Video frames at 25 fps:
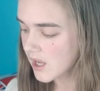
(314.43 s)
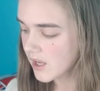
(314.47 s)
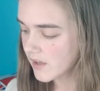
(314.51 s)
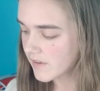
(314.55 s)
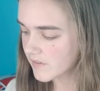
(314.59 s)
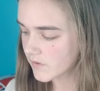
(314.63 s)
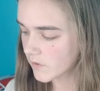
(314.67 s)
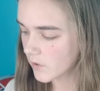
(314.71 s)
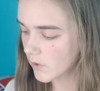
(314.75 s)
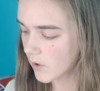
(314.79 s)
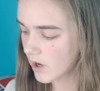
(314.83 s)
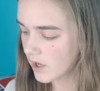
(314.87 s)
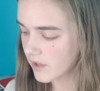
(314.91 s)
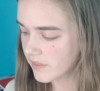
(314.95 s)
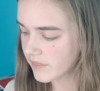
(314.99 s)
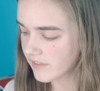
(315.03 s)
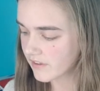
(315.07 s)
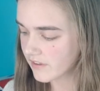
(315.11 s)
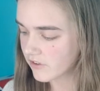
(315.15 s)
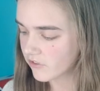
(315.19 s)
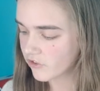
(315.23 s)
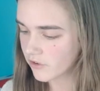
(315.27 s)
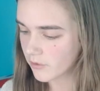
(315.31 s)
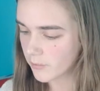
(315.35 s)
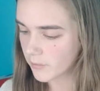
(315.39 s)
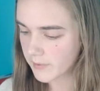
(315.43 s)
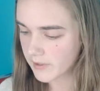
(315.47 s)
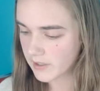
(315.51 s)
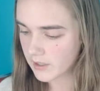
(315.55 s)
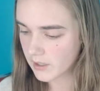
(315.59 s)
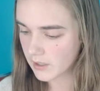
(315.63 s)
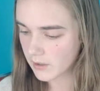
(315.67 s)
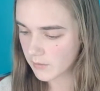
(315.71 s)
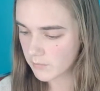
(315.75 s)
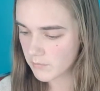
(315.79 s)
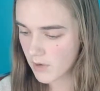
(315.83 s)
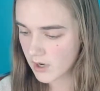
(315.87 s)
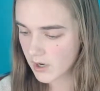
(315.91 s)
So I think she'll
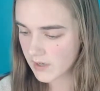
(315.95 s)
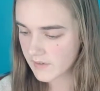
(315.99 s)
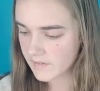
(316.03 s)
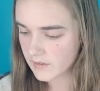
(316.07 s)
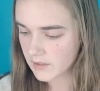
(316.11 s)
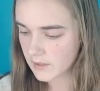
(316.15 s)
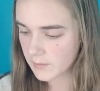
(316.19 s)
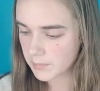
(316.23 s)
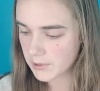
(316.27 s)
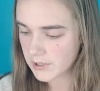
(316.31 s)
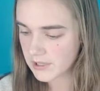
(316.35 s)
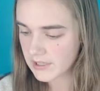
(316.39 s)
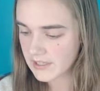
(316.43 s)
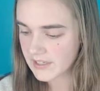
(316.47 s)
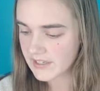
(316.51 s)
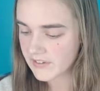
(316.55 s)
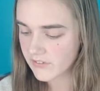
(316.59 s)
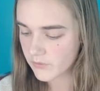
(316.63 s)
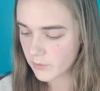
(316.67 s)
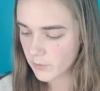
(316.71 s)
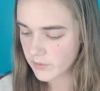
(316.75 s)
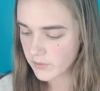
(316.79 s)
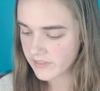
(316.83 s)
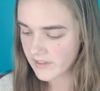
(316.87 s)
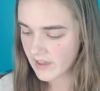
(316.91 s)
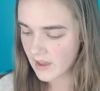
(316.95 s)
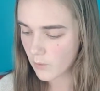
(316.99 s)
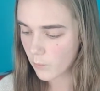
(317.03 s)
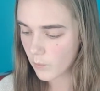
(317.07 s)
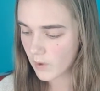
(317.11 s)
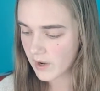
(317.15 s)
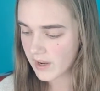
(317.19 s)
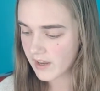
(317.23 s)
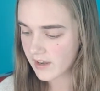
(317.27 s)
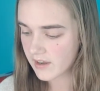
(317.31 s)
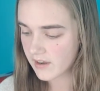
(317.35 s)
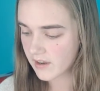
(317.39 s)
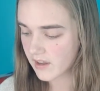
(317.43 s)
be mightily pleased with that
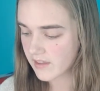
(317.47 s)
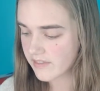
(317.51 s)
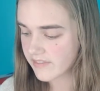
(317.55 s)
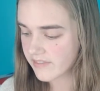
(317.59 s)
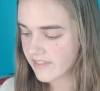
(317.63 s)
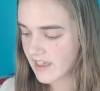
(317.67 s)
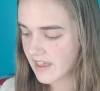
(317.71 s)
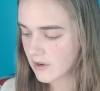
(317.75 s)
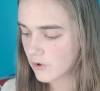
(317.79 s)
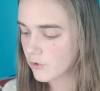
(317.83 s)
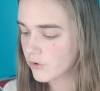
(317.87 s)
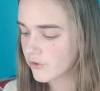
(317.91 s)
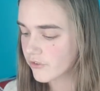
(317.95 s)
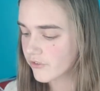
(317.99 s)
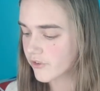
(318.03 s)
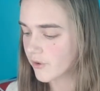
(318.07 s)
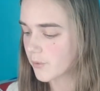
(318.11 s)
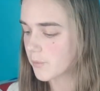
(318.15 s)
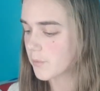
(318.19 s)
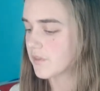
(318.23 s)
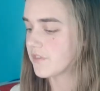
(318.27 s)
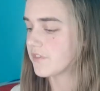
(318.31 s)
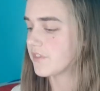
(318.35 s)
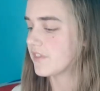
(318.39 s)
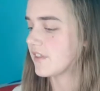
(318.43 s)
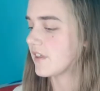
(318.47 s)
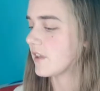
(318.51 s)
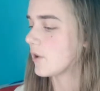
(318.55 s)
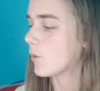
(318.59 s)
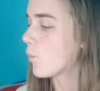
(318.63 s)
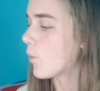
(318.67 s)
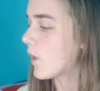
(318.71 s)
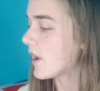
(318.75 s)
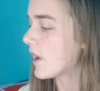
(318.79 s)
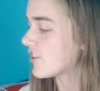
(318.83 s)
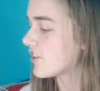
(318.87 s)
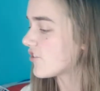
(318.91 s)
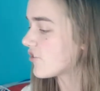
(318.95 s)
win, and then also with the
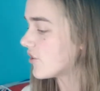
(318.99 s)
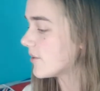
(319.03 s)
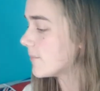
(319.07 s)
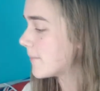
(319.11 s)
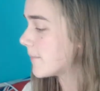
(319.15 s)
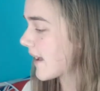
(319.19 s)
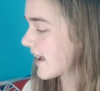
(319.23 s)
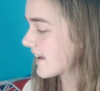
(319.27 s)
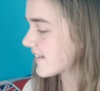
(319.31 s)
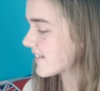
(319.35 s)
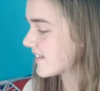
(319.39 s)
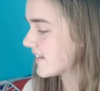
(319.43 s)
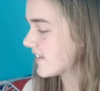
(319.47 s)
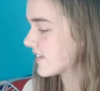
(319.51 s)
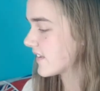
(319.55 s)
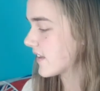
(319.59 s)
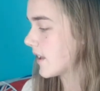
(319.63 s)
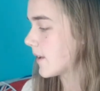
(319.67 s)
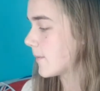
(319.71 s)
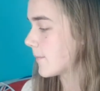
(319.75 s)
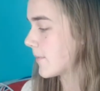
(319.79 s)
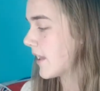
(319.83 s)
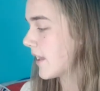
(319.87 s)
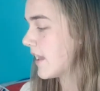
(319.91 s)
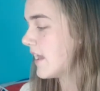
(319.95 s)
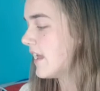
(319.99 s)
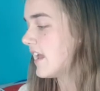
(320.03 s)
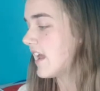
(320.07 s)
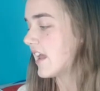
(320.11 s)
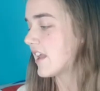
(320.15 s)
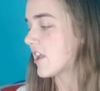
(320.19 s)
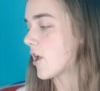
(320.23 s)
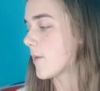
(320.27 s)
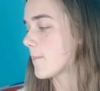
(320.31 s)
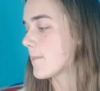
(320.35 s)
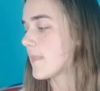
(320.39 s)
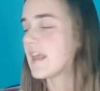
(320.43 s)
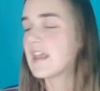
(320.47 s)
way she backed it up
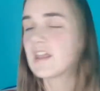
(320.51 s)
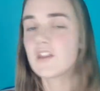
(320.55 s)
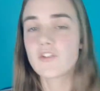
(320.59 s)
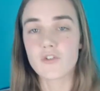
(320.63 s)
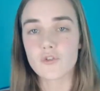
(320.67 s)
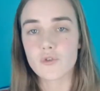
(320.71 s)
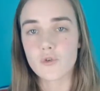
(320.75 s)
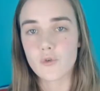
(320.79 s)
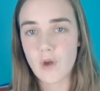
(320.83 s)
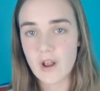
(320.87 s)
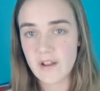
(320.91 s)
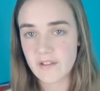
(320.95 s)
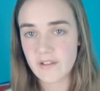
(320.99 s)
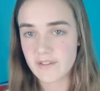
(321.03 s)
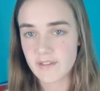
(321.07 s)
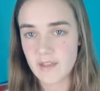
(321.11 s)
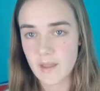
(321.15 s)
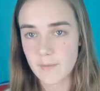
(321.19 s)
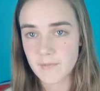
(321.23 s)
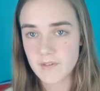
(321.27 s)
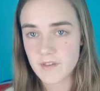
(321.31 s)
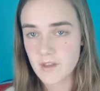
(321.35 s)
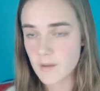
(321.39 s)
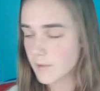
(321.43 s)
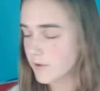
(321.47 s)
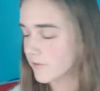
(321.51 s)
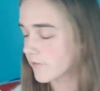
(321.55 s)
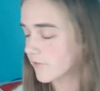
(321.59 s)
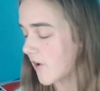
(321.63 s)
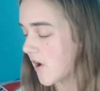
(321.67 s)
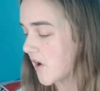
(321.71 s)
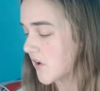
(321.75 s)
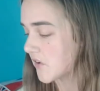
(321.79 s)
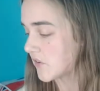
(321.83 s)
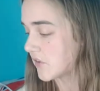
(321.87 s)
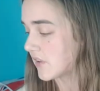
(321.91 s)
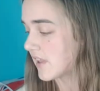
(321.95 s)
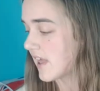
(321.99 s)
in her maiden Grand Slam
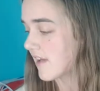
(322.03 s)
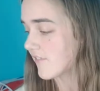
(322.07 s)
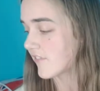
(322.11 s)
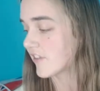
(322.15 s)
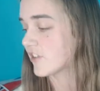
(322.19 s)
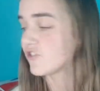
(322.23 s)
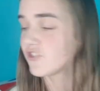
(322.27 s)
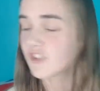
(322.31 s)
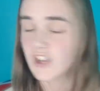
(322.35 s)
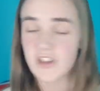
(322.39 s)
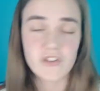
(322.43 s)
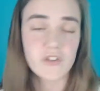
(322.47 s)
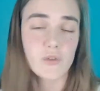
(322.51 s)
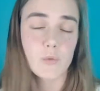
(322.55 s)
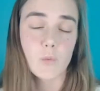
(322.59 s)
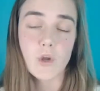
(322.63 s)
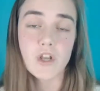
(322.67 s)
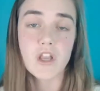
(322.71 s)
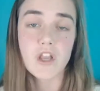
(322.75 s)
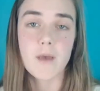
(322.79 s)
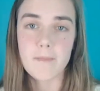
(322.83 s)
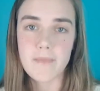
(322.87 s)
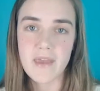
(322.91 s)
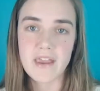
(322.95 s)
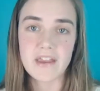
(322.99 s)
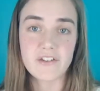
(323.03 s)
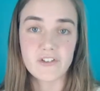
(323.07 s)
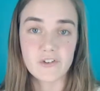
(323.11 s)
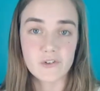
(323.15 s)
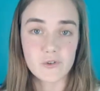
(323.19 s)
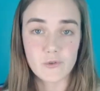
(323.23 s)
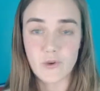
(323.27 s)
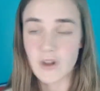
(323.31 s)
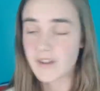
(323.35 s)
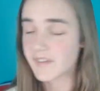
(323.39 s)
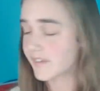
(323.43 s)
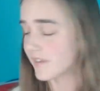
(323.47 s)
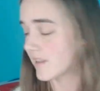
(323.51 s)
semi-final, having just won her maiden
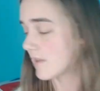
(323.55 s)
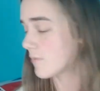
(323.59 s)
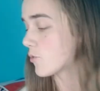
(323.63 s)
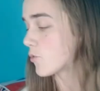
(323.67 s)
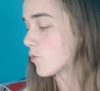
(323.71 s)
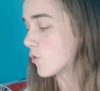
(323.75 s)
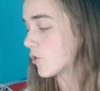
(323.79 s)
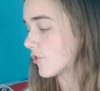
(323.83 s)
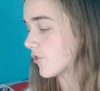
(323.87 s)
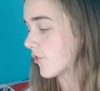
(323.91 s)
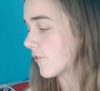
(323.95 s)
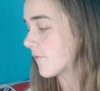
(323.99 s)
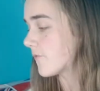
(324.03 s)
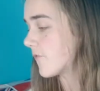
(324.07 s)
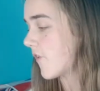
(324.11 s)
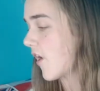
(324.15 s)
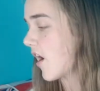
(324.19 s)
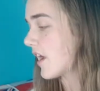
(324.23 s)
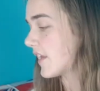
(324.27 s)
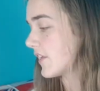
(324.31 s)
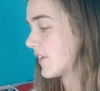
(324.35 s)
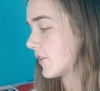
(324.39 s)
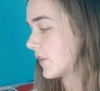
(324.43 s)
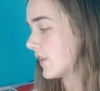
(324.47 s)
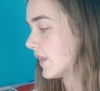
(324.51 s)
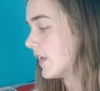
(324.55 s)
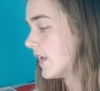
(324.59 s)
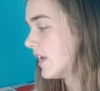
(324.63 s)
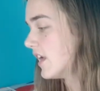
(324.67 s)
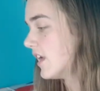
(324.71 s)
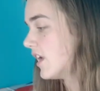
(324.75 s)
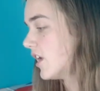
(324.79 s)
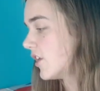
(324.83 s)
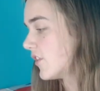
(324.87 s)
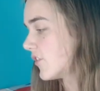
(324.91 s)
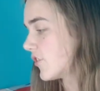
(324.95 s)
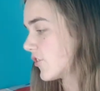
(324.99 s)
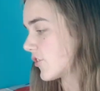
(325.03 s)
Grand Slam quarter-final,
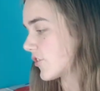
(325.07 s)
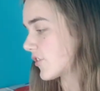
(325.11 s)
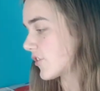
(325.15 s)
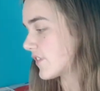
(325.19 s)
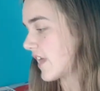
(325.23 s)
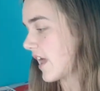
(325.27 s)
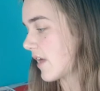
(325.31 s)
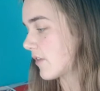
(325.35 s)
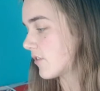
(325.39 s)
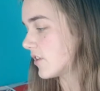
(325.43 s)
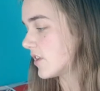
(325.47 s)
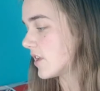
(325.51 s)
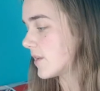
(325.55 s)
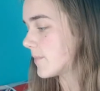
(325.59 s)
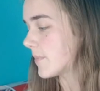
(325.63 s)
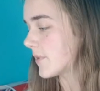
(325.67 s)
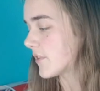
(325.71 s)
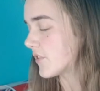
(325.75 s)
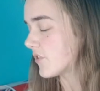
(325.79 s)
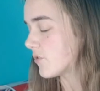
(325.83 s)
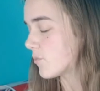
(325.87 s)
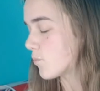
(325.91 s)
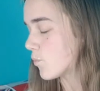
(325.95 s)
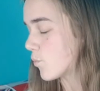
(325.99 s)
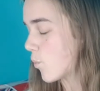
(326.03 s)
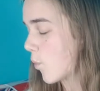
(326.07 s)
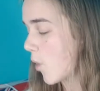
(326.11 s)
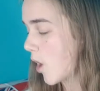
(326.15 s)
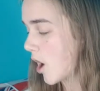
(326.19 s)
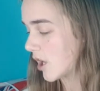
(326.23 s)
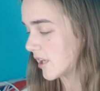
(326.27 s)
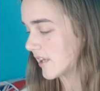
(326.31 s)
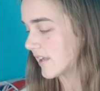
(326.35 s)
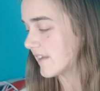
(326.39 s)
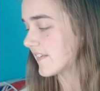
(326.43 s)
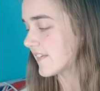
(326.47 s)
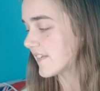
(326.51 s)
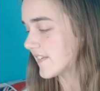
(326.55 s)
took down the number
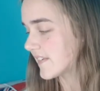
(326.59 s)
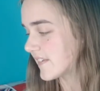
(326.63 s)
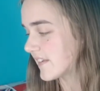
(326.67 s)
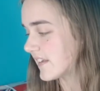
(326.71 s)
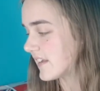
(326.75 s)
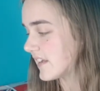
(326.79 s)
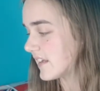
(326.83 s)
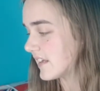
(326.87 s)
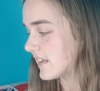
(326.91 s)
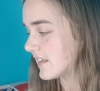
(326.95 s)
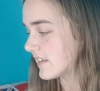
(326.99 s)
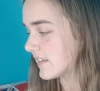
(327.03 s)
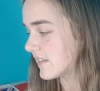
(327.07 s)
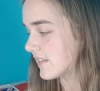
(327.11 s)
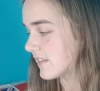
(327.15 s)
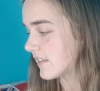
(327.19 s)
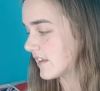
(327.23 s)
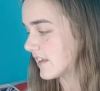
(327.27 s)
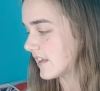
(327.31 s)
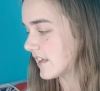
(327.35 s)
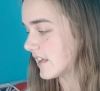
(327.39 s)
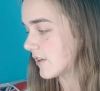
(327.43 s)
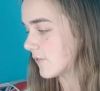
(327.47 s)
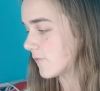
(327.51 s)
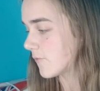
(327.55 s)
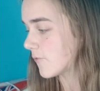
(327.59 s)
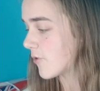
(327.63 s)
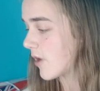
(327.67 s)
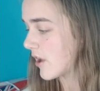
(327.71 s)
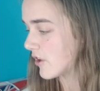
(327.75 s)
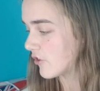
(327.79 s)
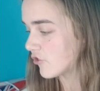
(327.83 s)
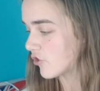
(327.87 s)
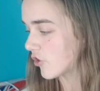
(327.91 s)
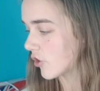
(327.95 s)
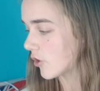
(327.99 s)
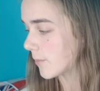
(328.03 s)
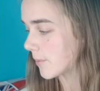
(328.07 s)
one seed, the
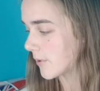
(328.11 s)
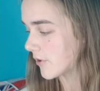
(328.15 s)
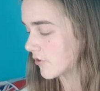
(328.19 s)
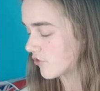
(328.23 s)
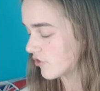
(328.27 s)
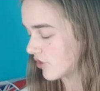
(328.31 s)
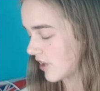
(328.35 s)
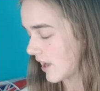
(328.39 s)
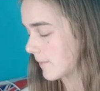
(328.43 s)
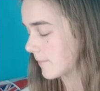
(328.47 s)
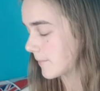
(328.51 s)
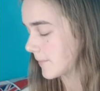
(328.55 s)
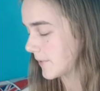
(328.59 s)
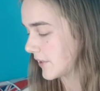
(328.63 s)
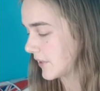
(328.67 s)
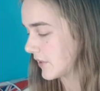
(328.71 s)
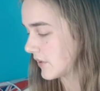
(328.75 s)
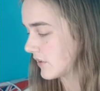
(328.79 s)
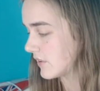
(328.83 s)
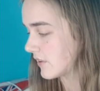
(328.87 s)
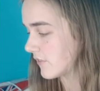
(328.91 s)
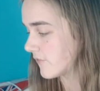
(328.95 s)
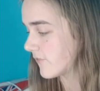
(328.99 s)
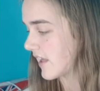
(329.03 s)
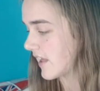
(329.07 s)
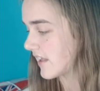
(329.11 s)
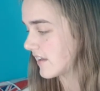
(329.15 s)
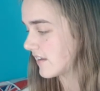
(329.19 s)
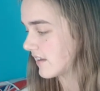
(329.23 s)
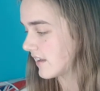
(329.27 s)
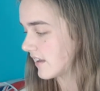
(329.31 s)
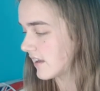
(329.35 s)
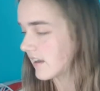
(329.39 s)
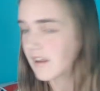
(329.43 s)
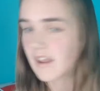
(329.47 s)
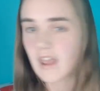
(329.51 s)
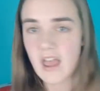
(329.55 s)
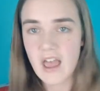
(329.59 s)
French Open champion
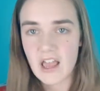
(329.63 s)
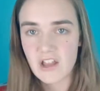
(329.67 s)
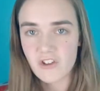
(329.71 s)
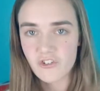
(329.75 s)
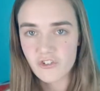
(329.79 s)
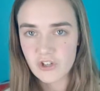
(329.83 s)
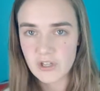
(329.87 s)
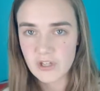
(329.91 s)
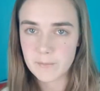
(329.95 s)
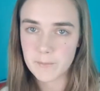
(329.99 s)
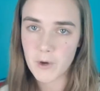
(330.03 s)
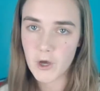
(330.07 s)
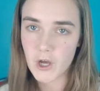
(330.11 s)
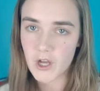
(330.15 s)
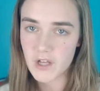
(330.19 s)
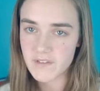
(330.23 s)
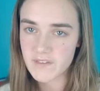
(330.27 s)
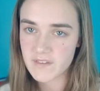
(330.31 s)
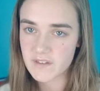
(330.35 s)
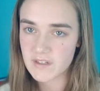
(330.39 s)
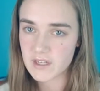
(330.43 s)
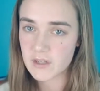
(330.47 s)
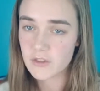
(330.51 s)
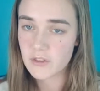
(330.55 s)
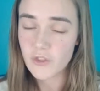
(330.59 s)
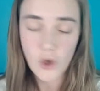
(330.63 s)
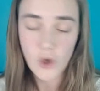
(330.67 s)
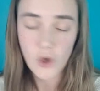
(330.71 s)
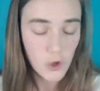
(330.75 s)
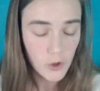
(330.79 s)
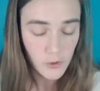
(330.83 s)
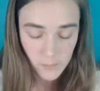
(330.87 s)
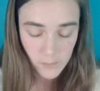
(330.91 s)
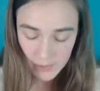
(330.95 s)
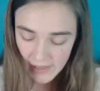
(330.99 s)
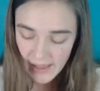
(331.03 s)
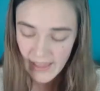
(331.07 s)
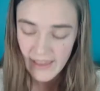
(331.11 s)
defending, Ashley Barty, the
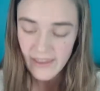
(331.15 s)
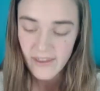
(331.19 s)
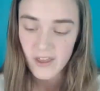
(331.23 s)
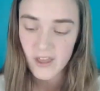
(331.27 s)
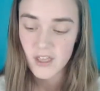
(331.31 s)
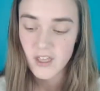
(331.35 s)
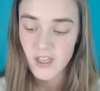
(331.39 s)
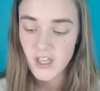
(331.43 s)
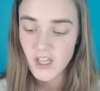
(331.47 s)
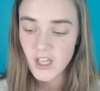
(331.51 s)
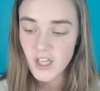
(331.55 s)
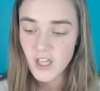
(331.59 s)
home player.